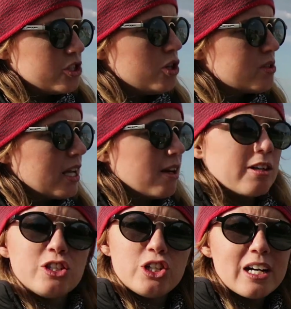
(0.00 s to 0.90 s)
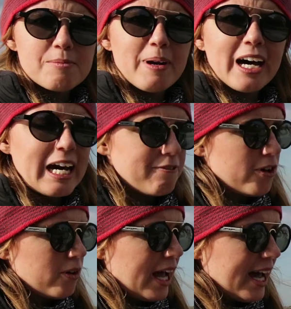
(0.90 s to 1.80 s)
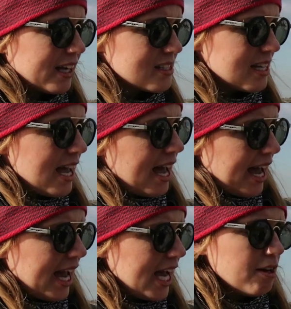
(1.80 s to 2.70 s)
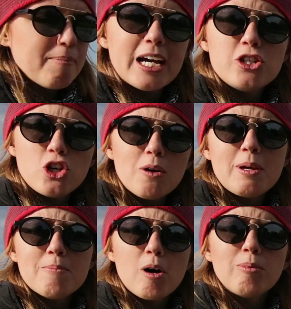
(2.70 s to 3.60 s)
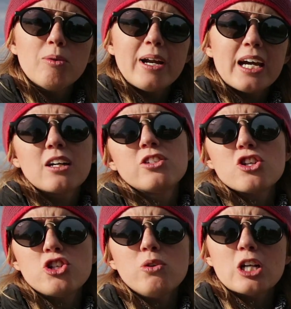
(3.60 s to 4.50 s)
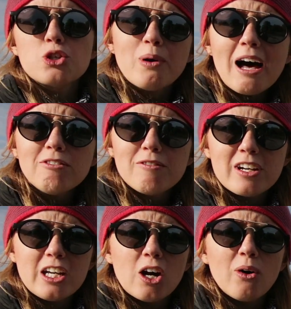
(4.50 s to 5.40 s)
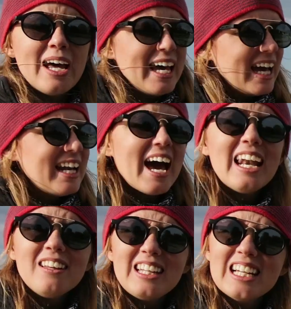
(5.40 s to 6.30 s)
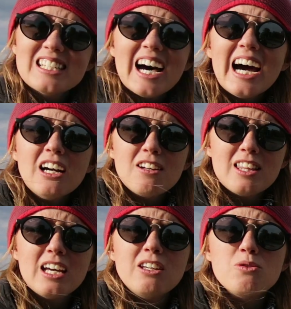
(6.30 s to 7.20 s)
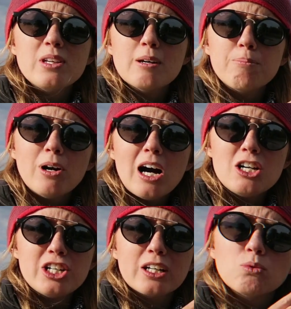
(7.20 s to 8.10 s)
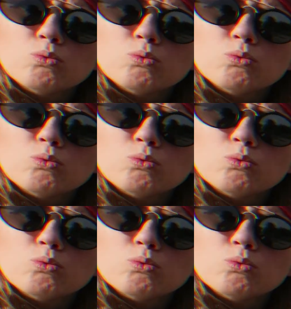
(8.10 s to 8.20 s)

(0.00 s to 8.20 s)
is using just my iPhone X and my Joby mobile rig to shoot a travel video and edit the entire thing using the Project